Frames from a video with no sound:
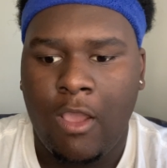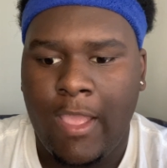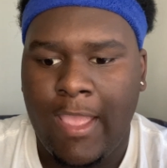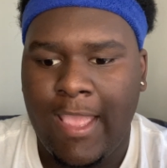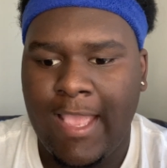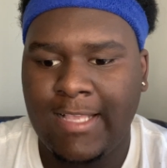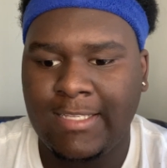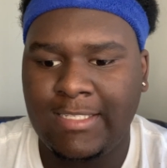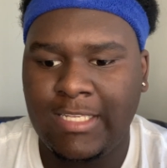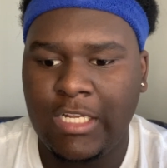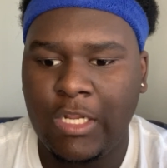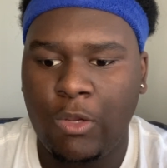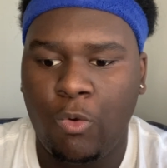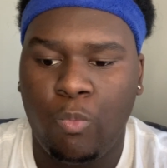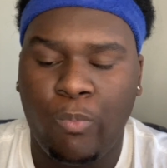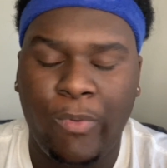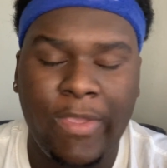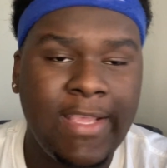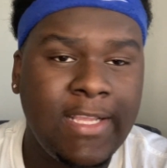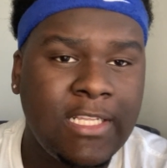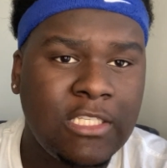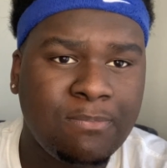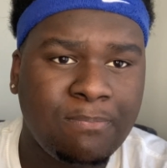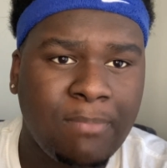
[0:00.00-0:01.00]
Is it a
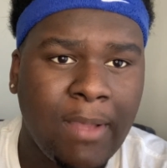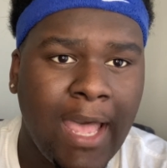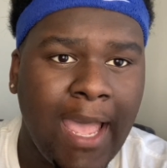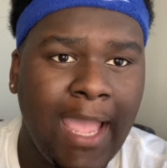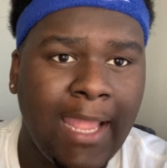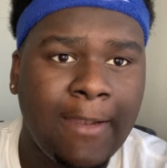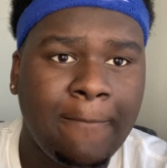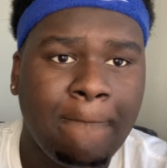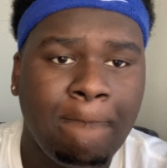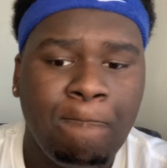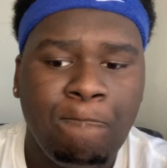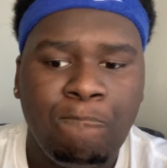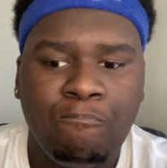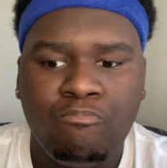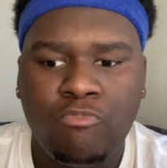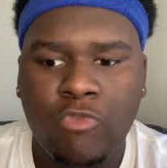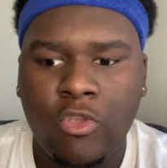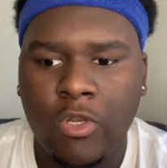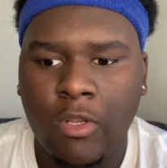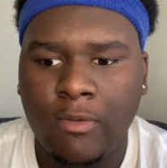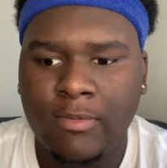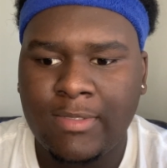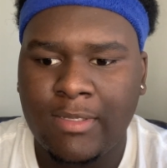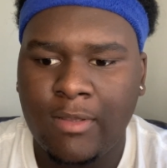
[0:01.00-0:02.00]
weak spot? You
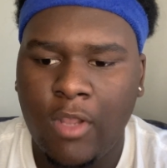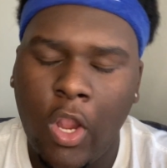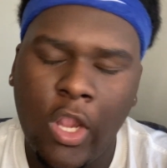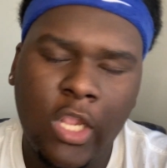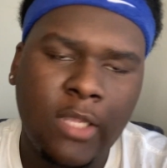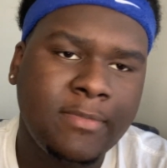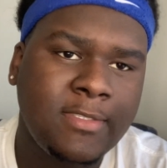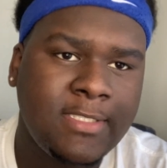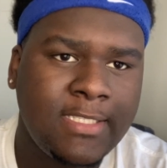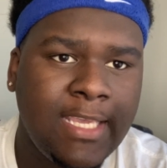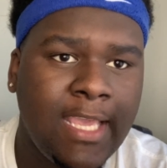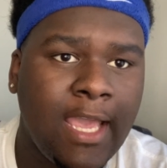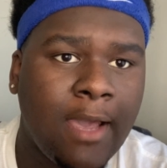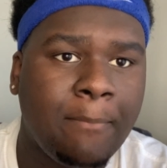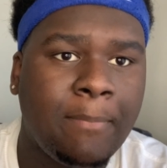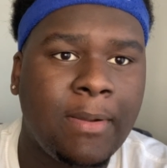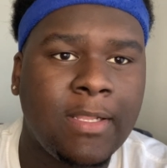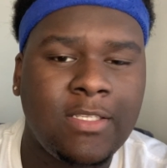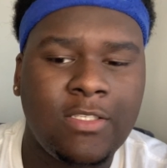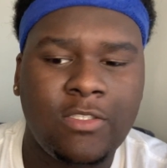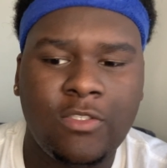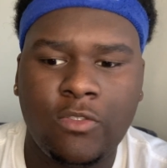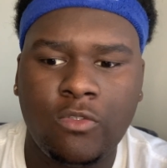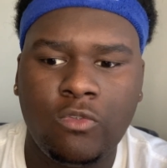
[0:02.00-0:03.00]
know what I'm saying? Arguably, yeah.
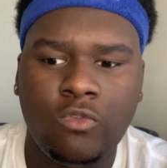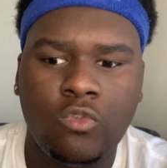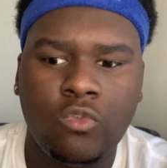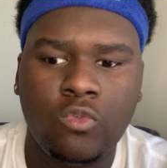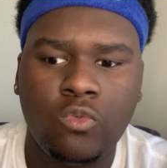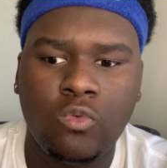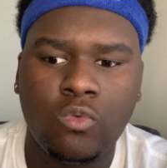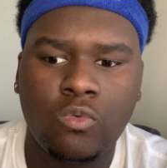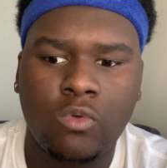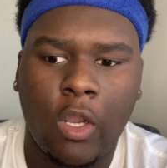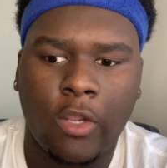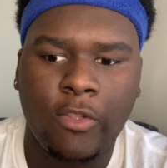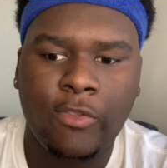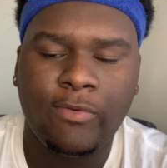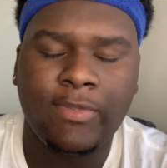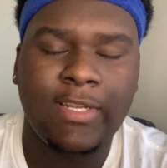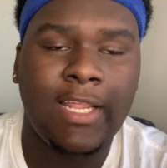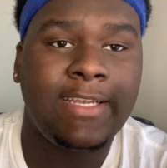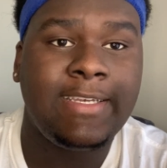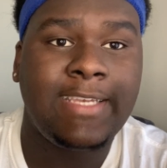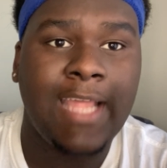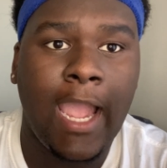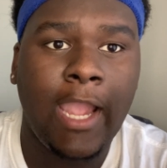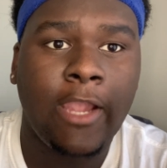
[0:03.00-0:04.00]
But are you in a
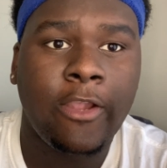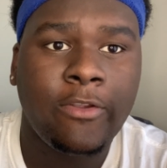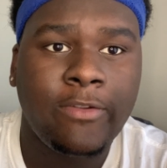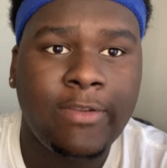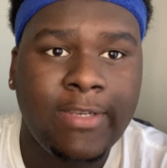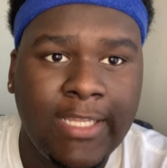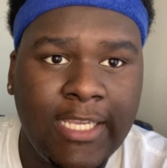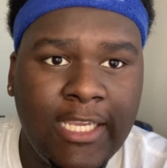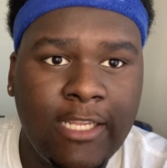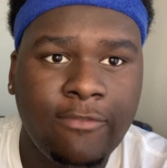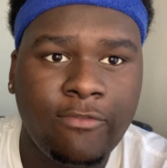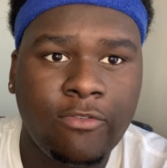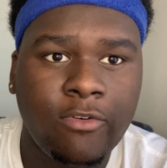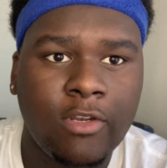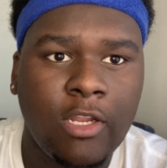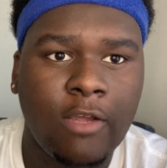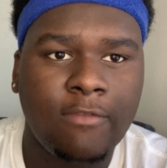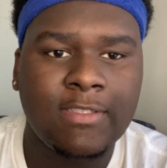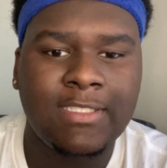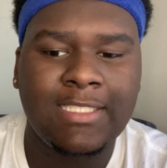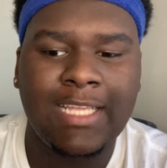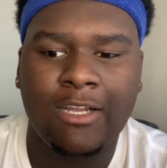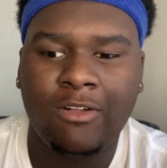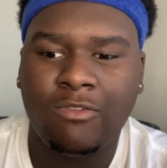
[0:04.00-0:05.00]
dire need for an
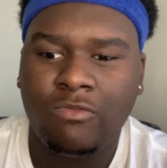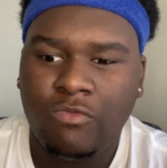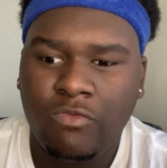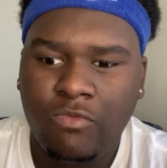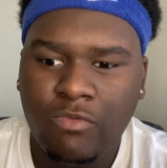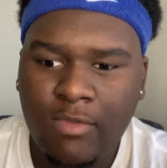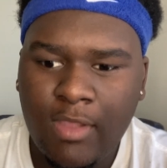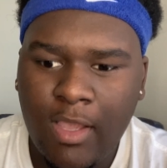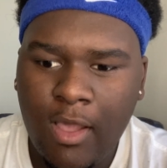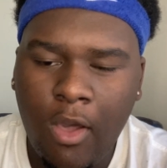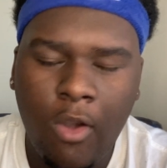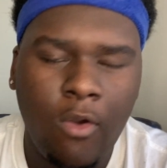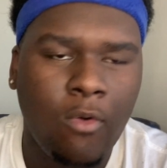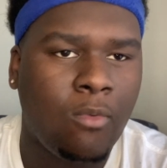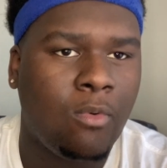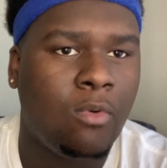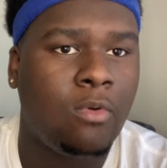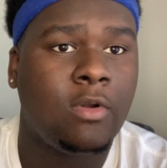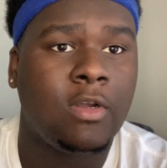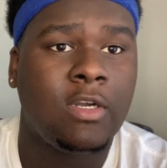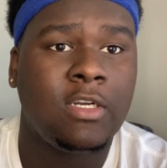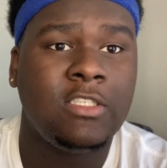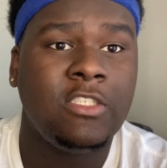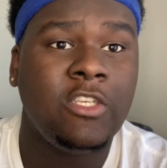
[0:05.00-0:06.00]
offensive tackle? No,
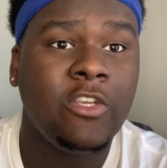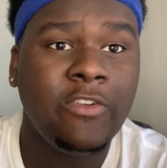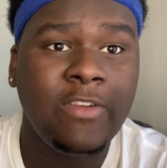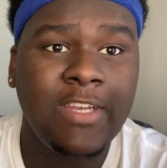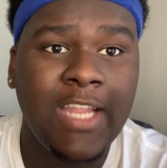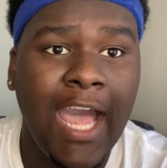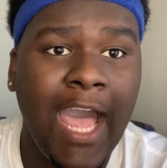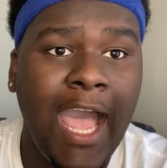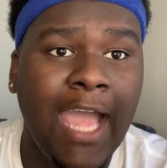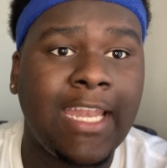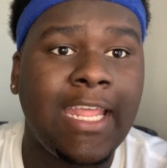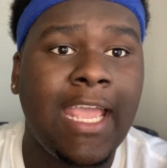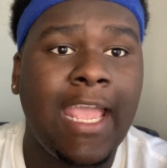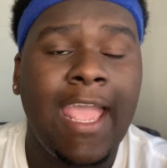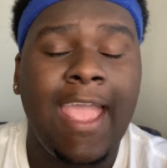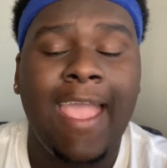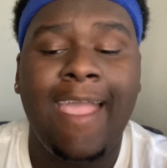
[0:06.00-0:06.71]
you're not.